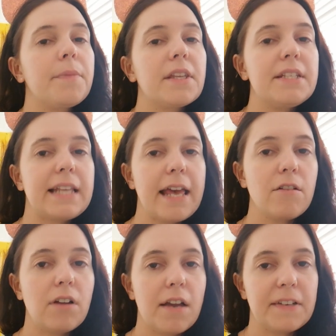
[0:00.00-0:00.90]
say
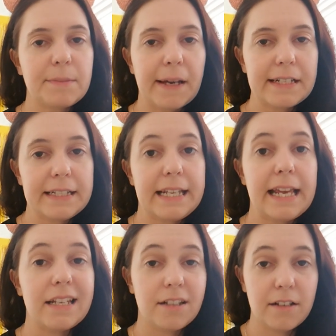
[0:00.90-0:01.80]
your life
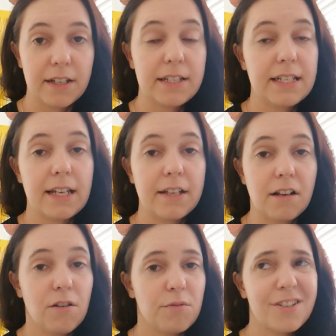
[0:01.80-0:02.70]
expectancy is 90 years
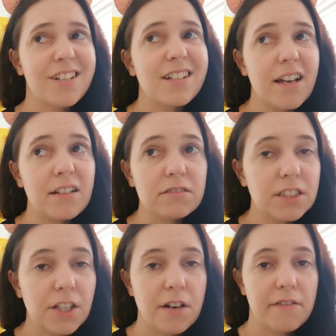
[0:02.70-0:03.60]
old, which is like
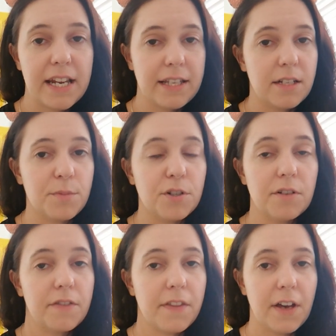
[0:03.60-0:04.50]
so
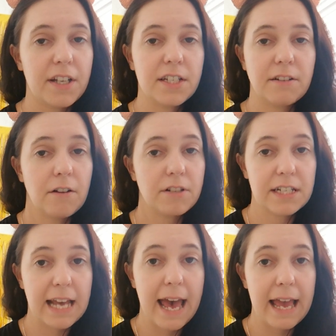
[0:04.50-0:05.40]
reasonable for a 30-year-old
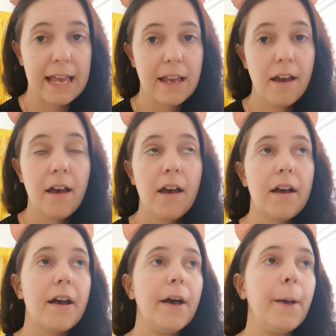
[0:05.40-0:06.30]
today.
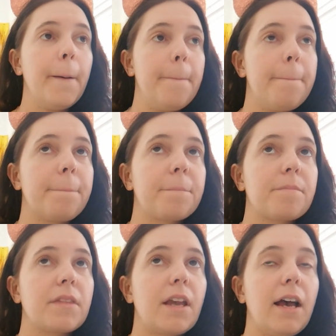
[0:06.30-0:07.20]
And
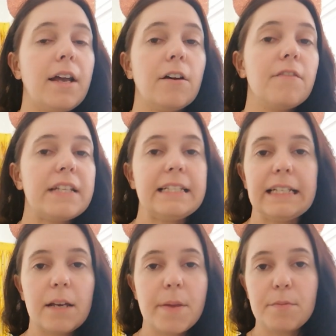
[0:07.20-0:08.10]

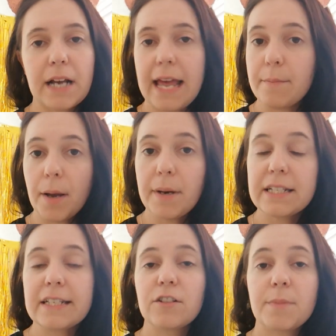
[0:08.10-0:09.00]
obviously, like, people get hit by
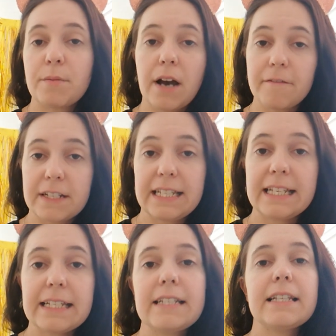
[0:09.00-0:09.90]
buses, or people have
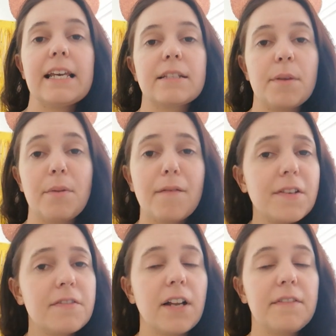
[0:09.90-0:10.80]
diseases and things, and people have
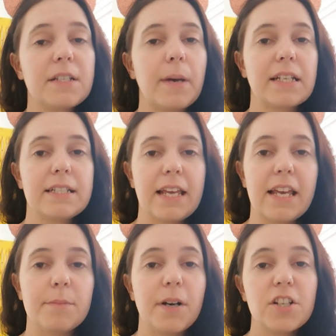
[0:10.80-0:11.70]
different life
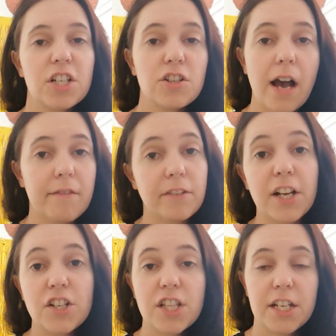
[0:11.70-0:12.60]
expectancies, but just your
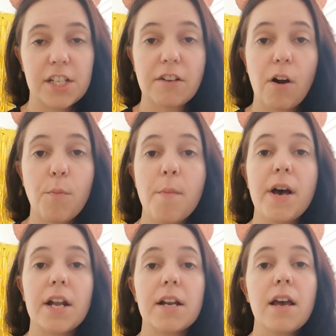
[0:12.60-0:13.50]
average 30-year-old
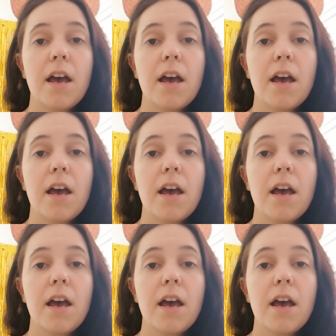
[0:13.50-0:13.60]
woman